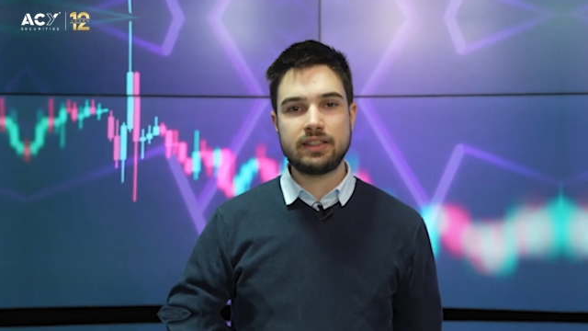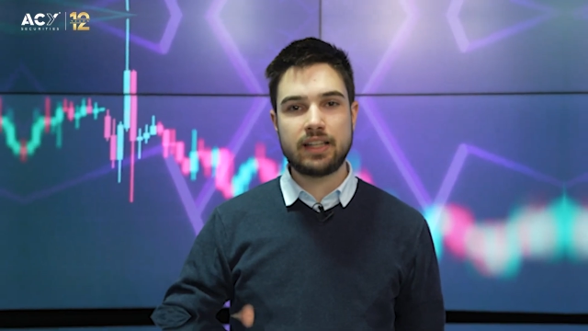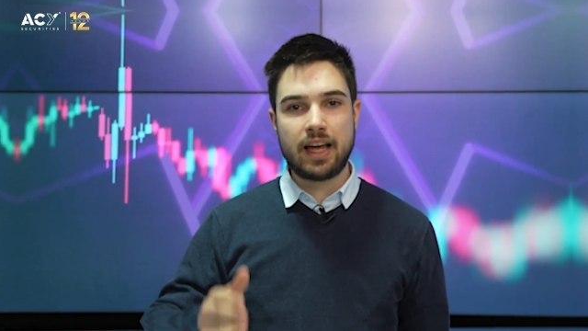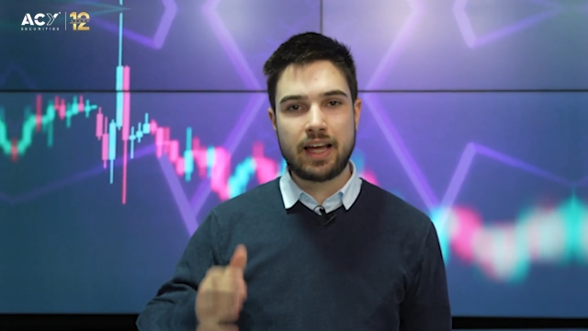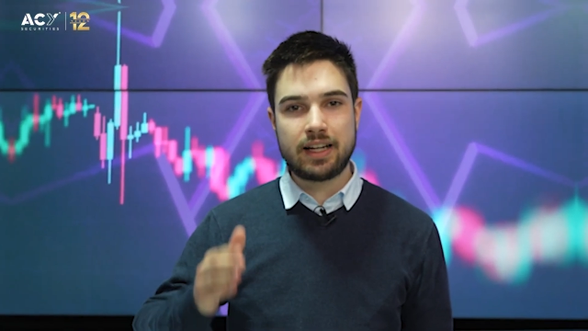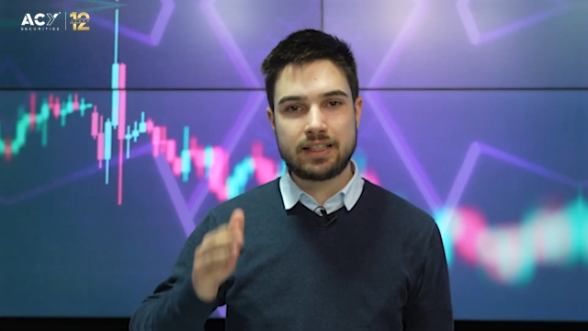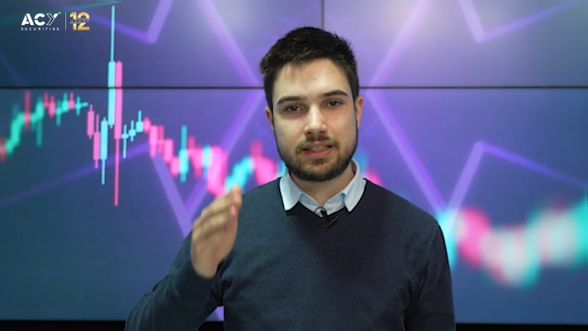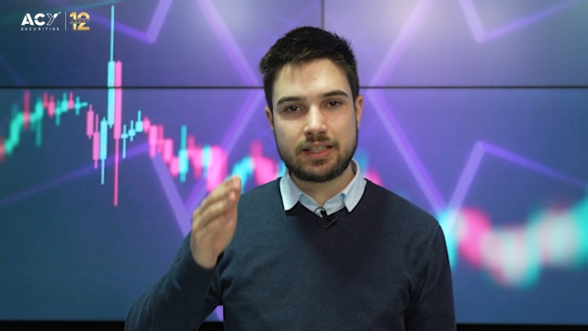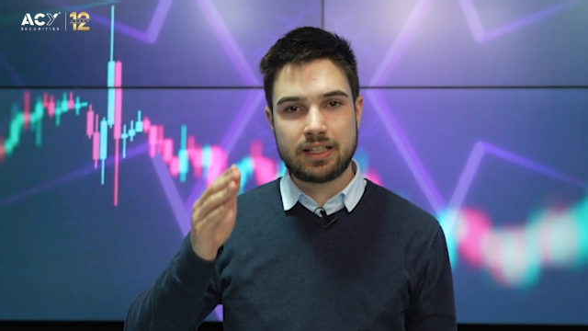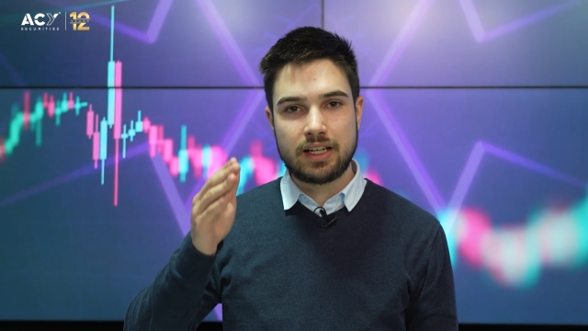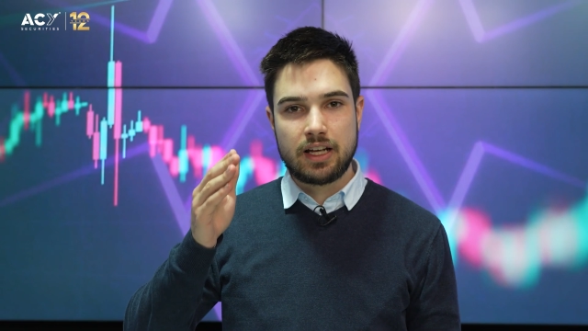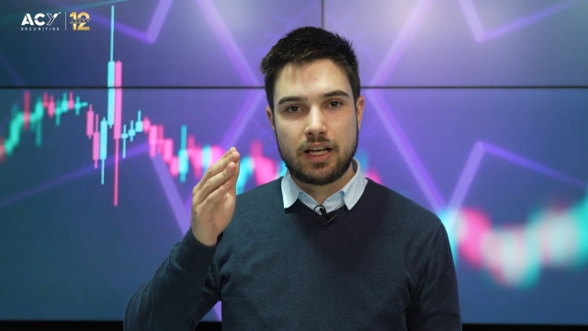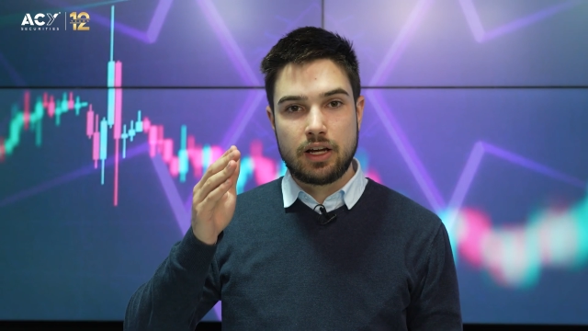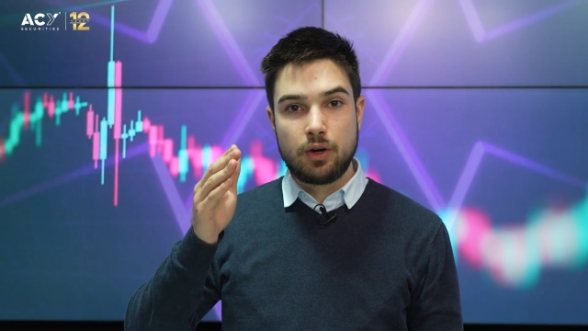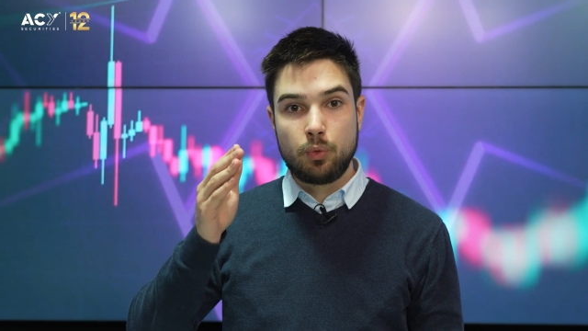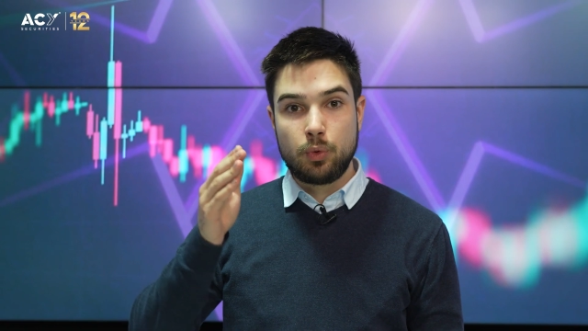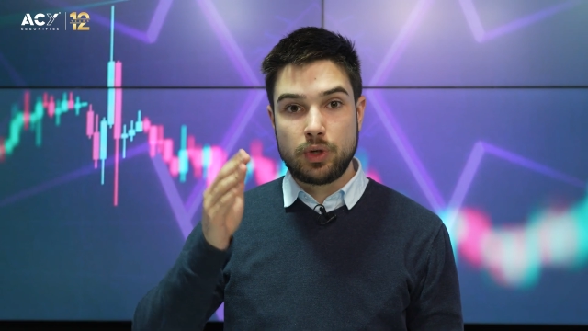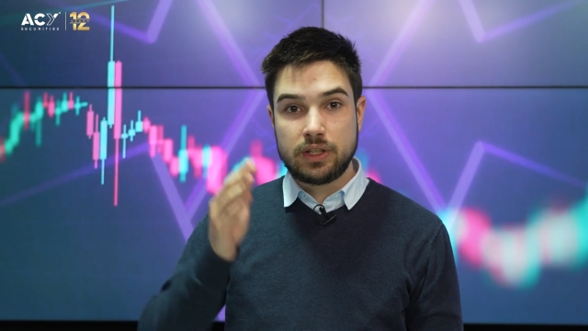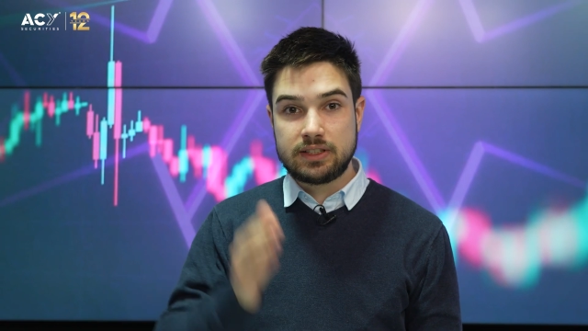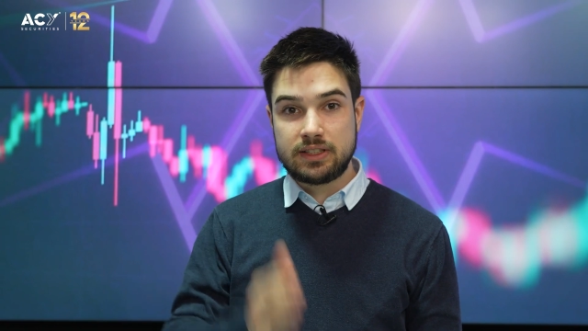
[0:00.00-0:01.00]
that
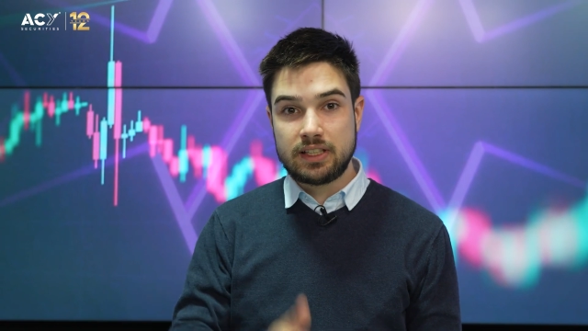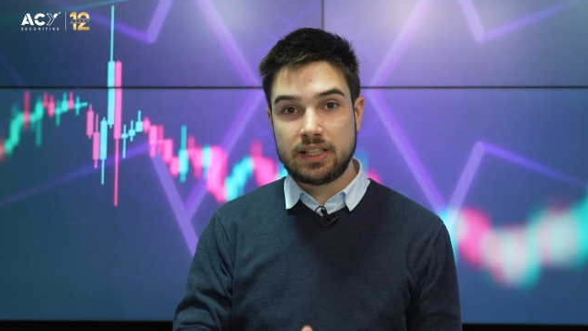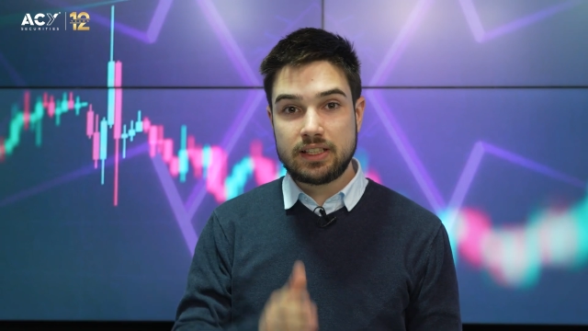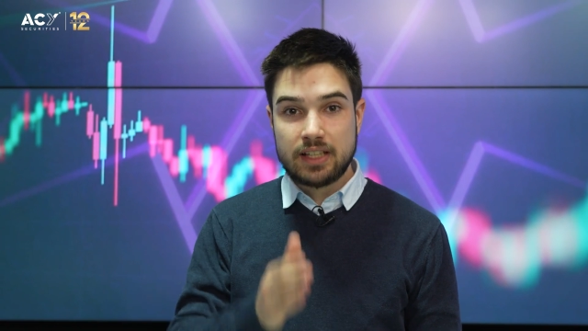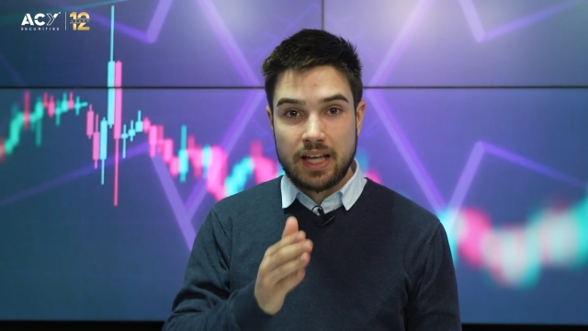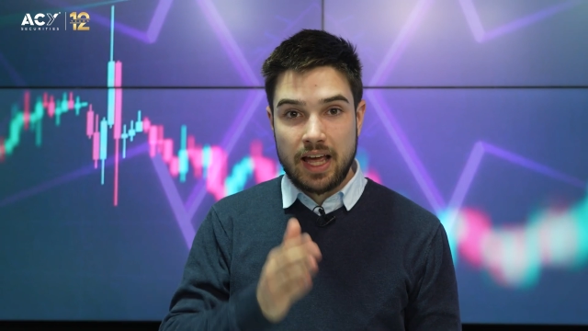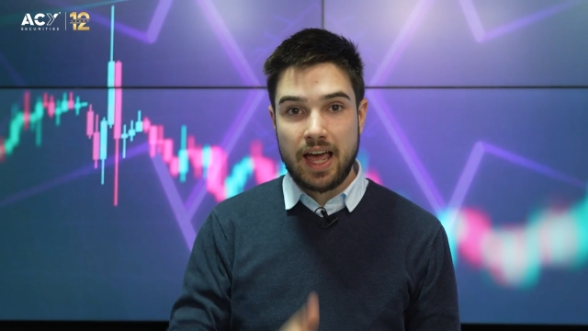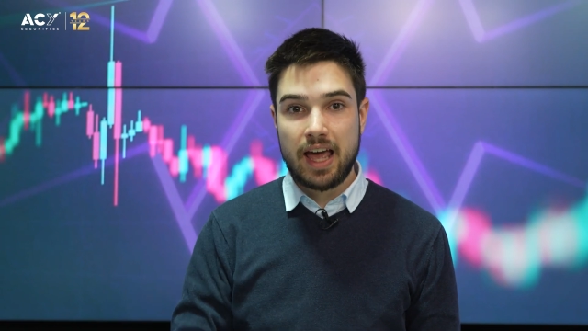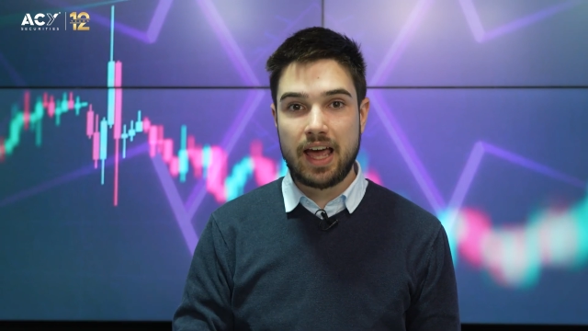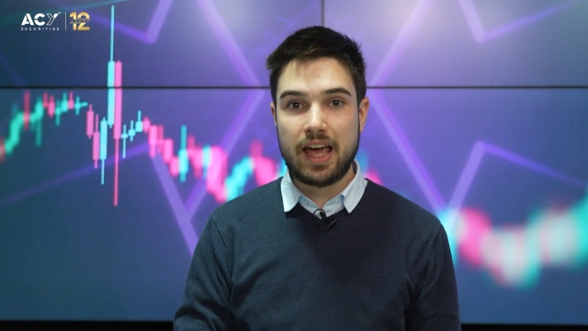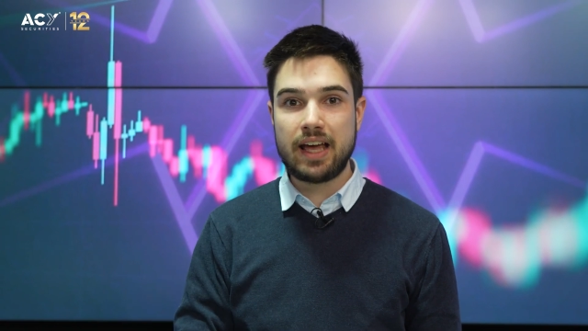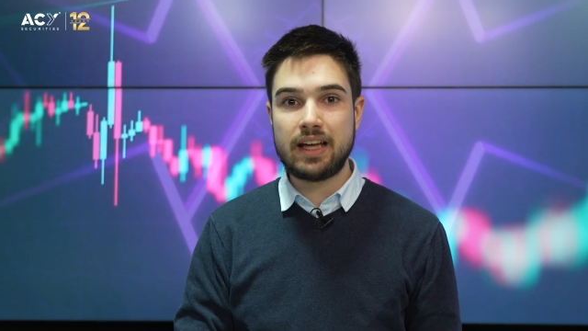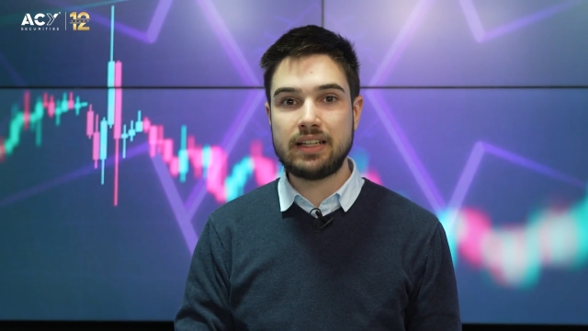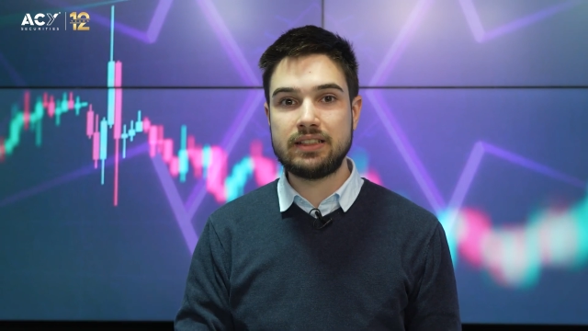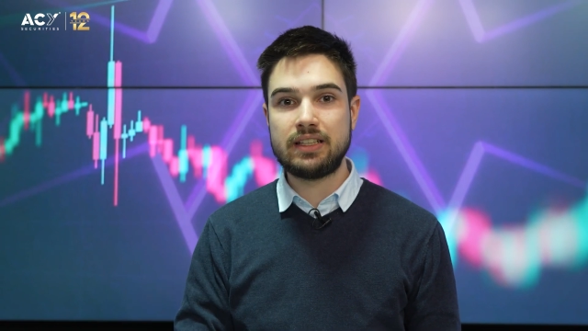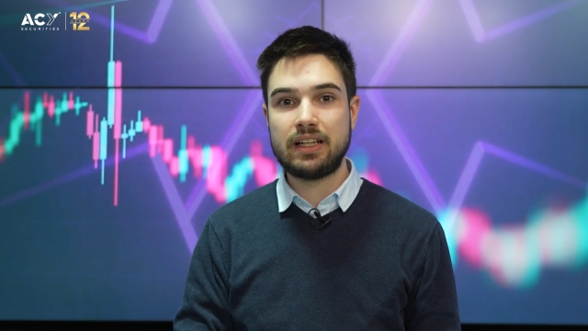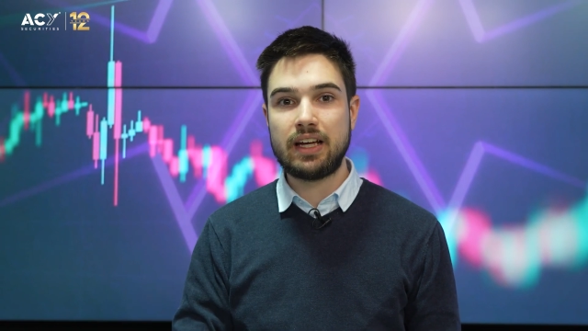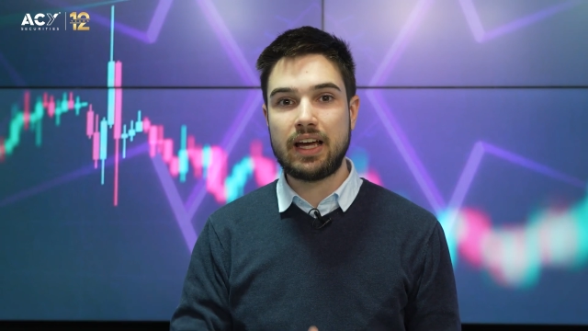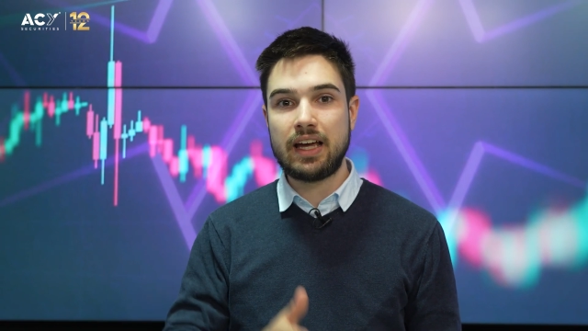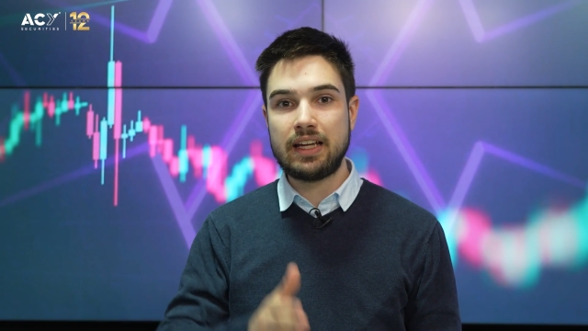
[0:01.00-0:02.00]
we did
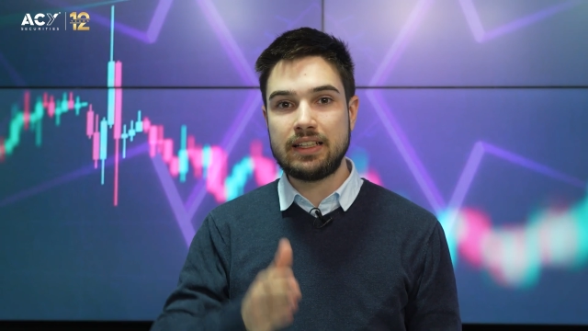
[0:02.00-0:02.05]
had